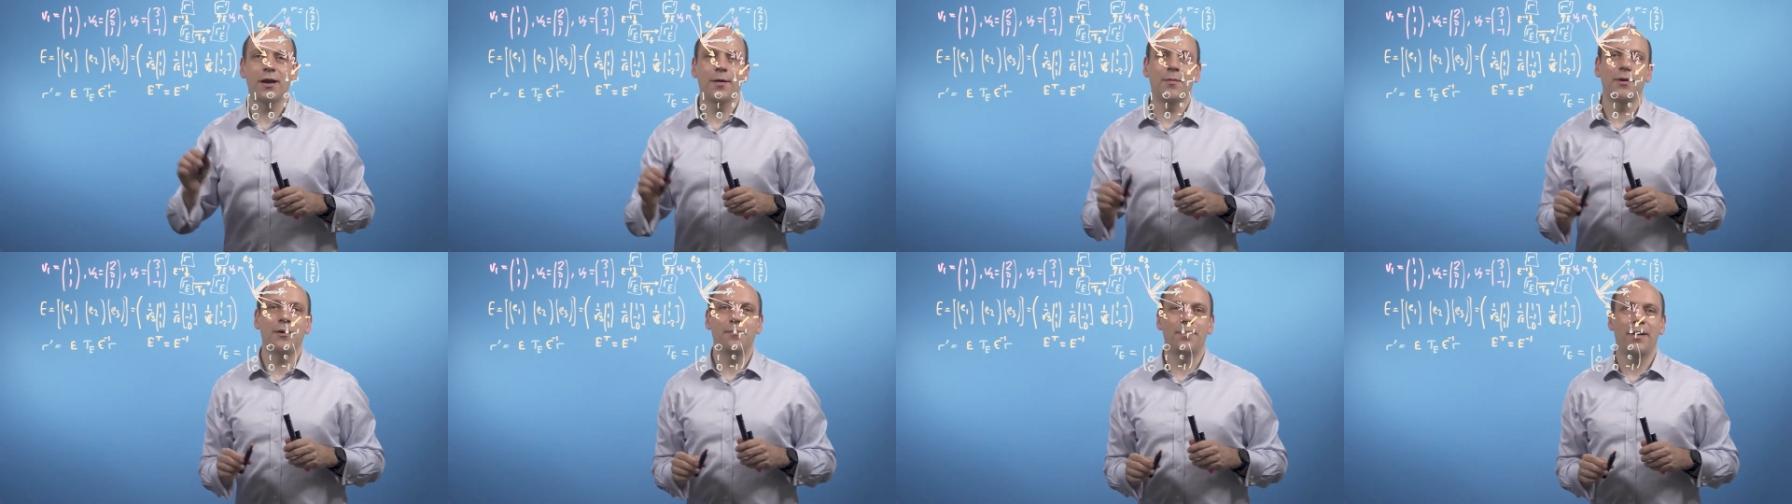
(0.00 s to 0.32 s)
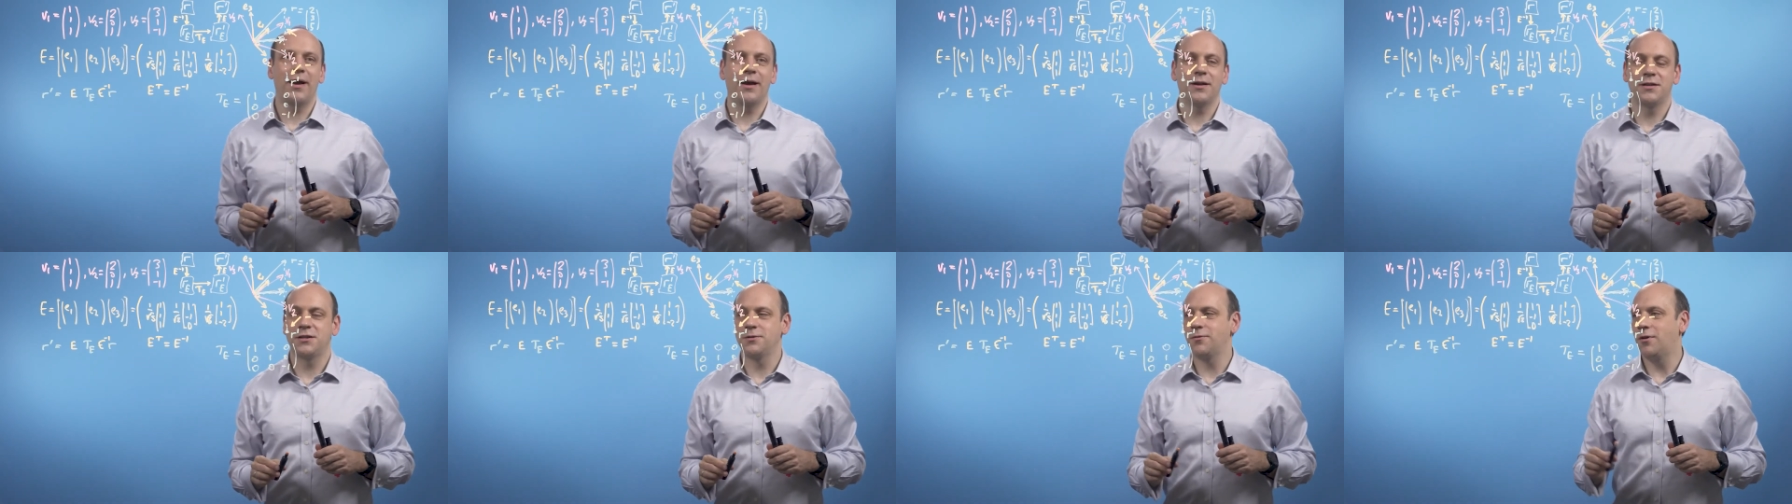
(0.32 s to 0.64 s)
coming
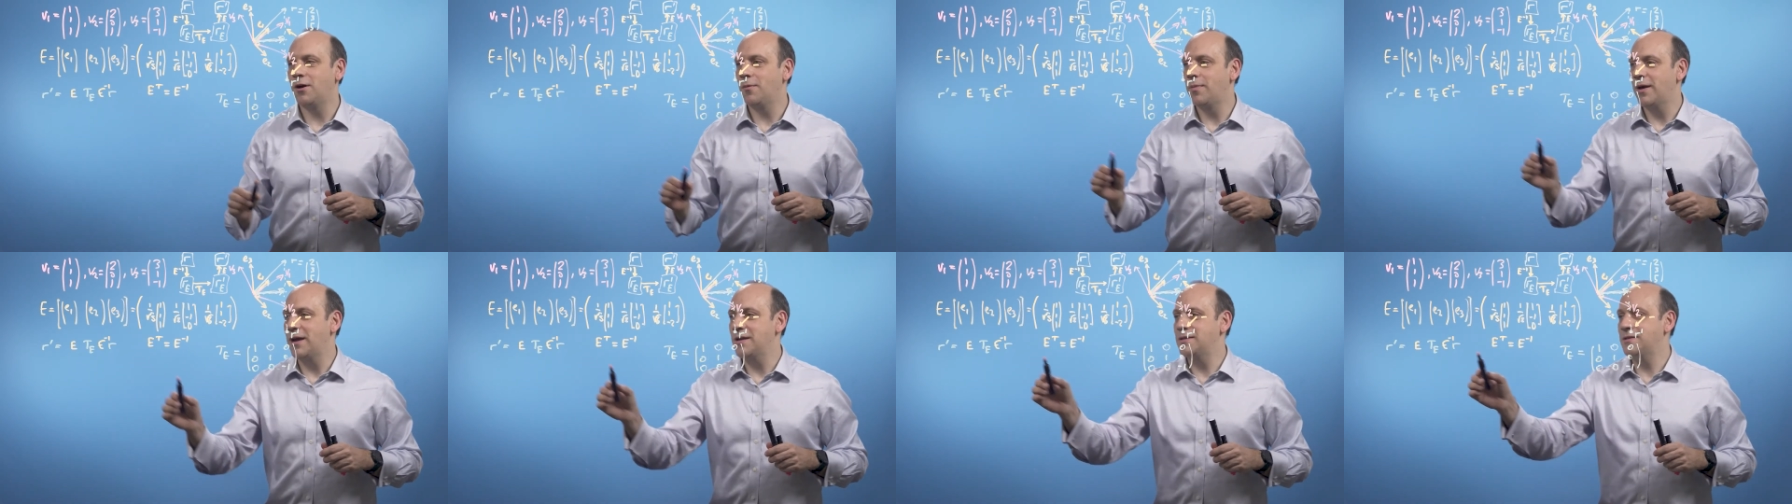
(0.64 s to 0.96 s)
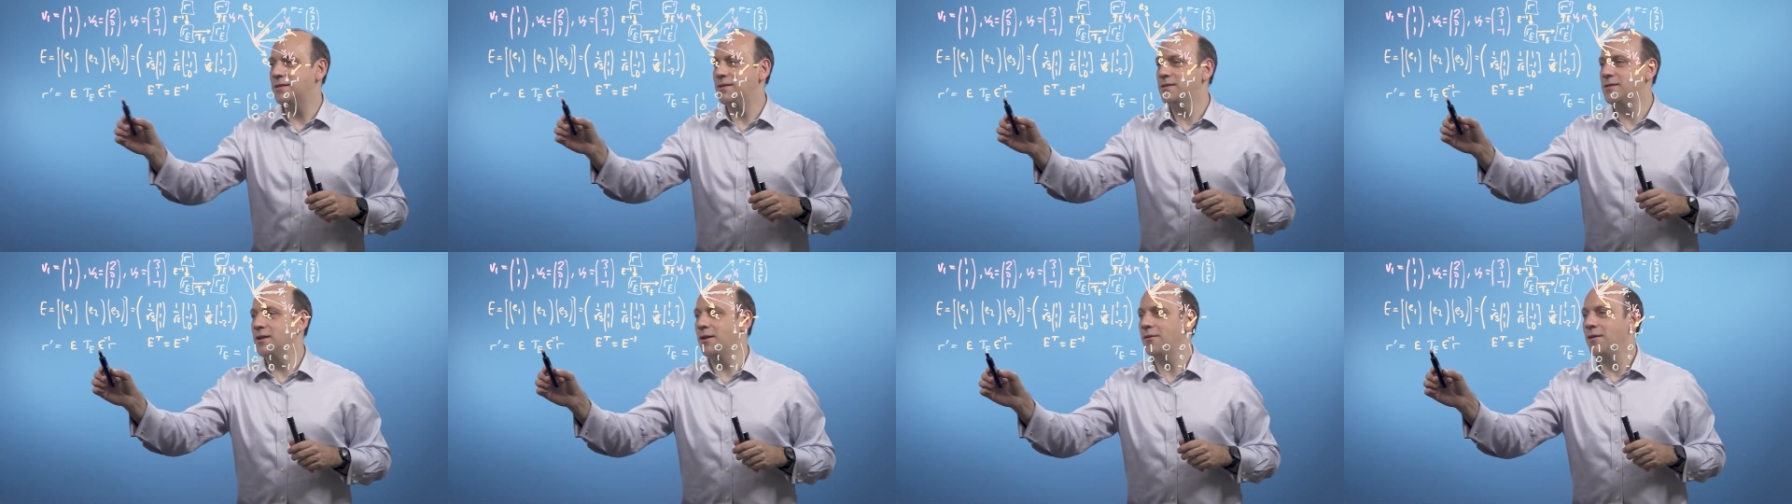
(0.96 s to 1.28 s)
back to our
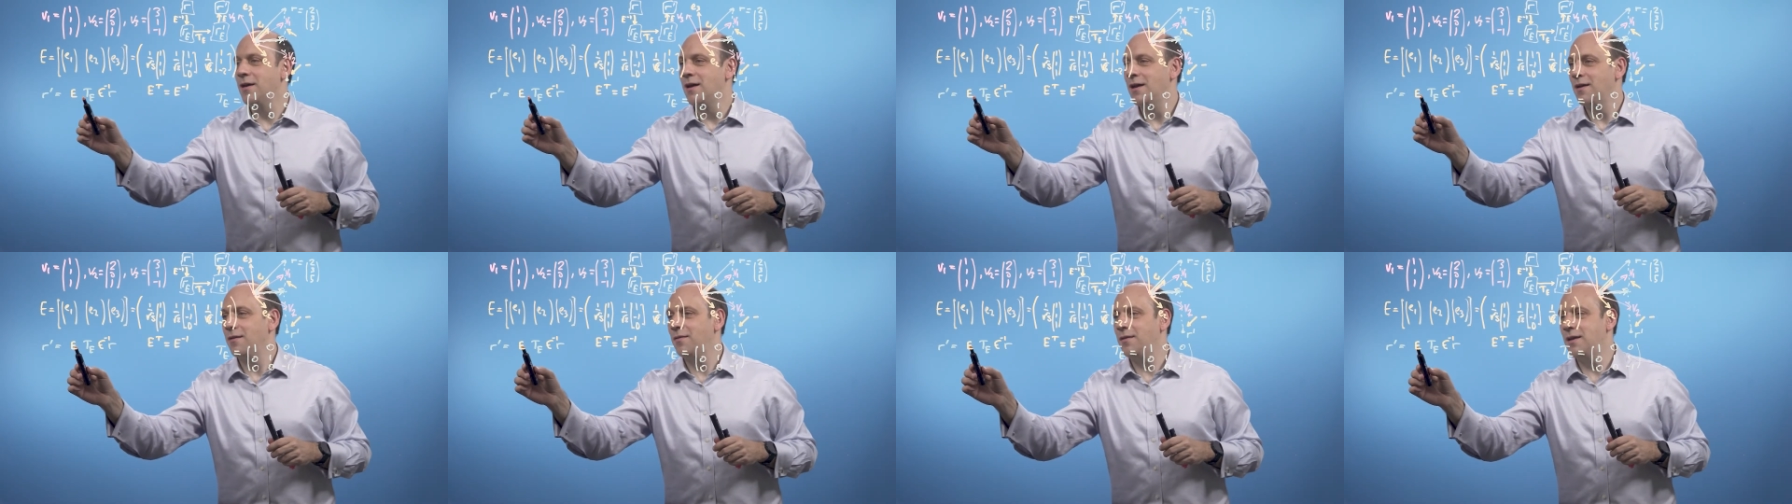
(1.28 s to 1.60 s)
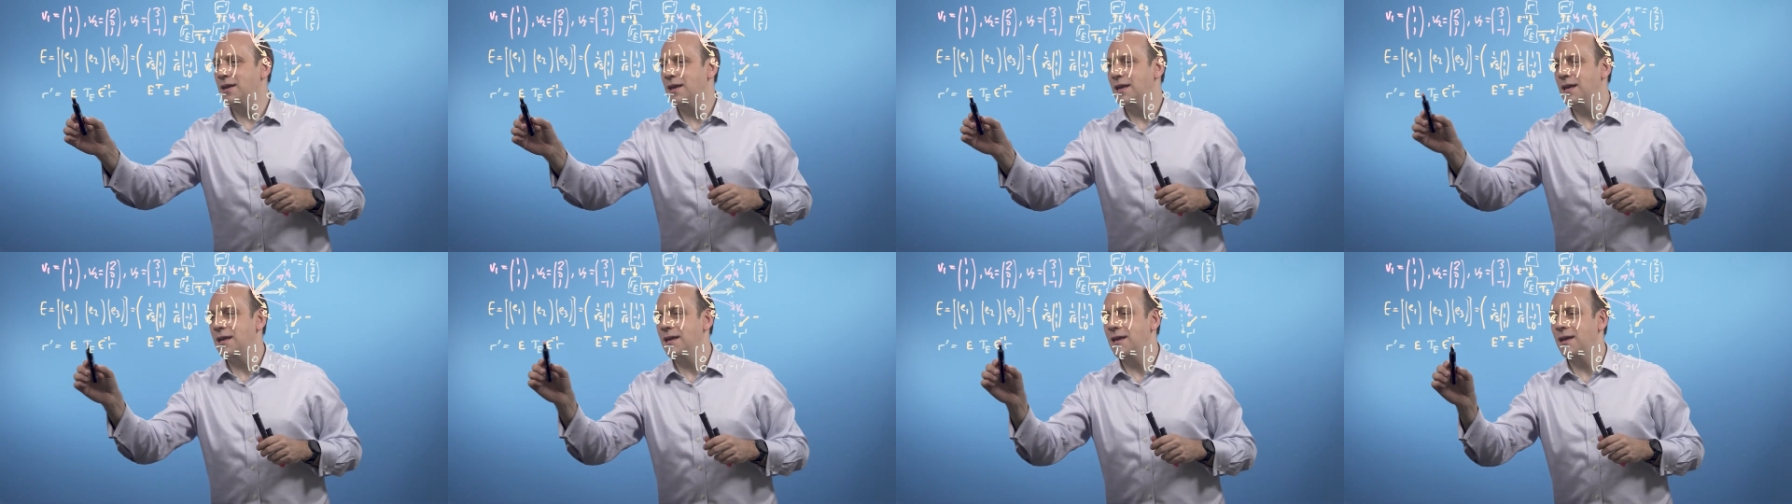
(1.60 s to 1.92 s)
basis. So
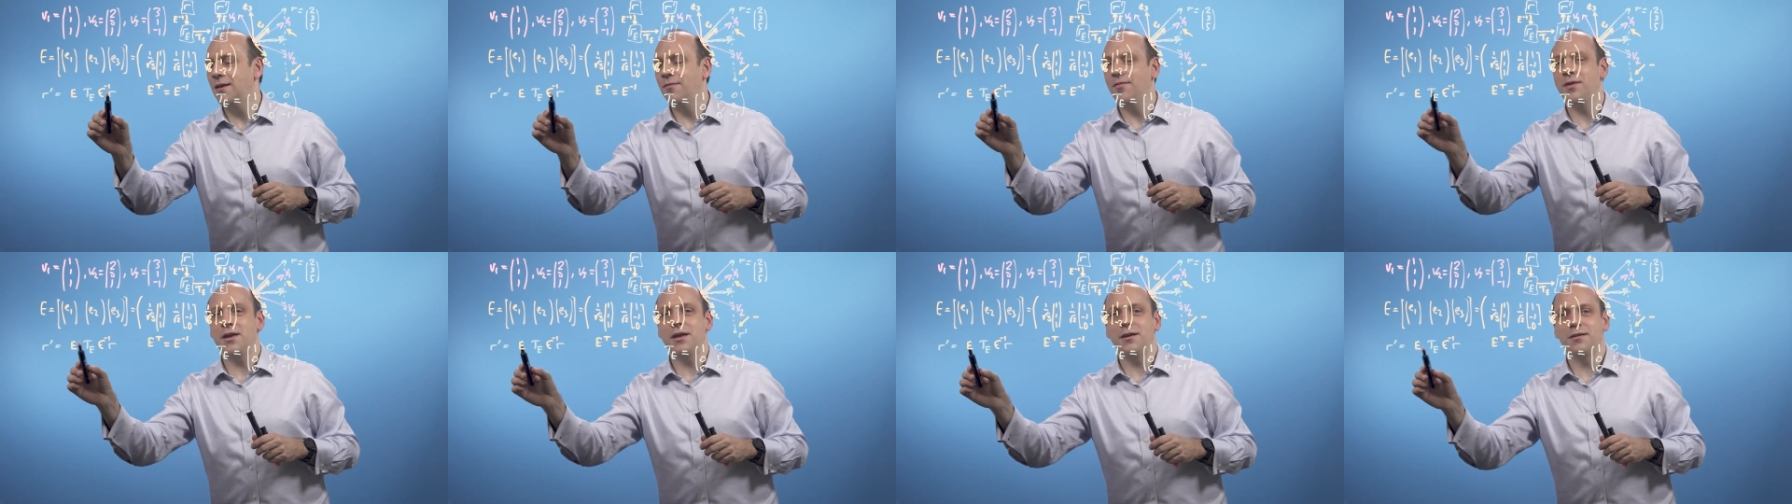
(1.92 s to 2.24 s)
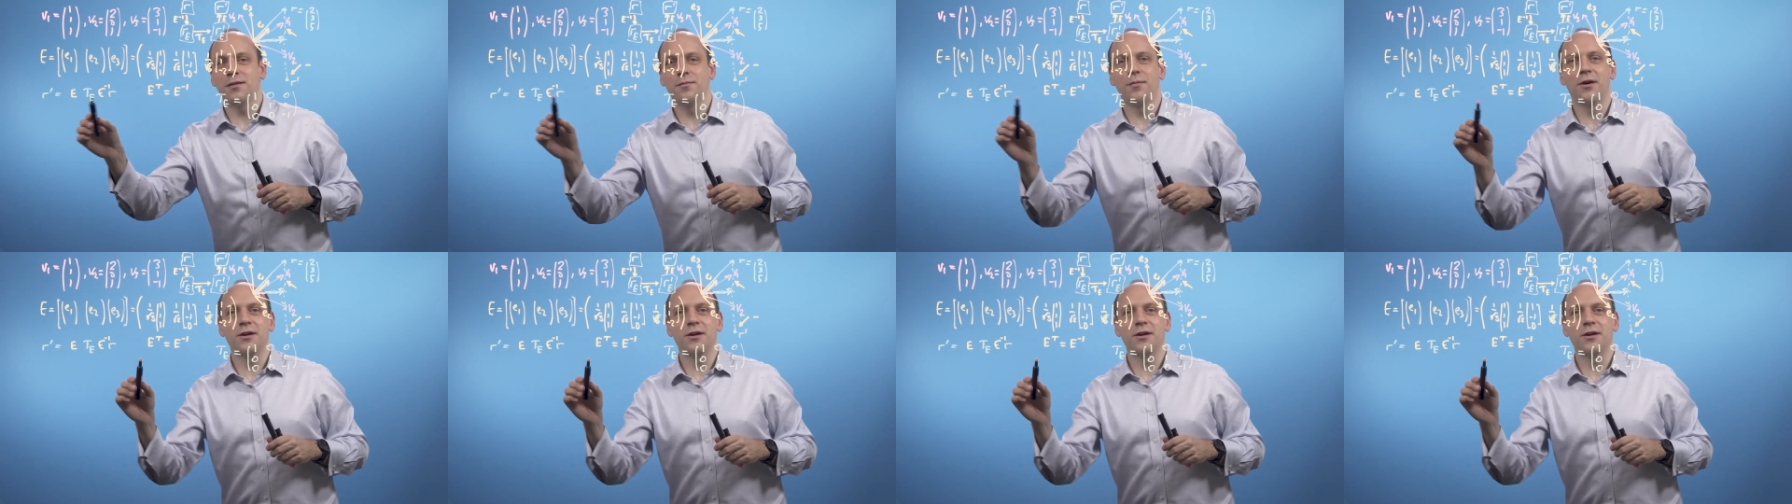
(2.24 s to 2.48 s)
the E and the E to the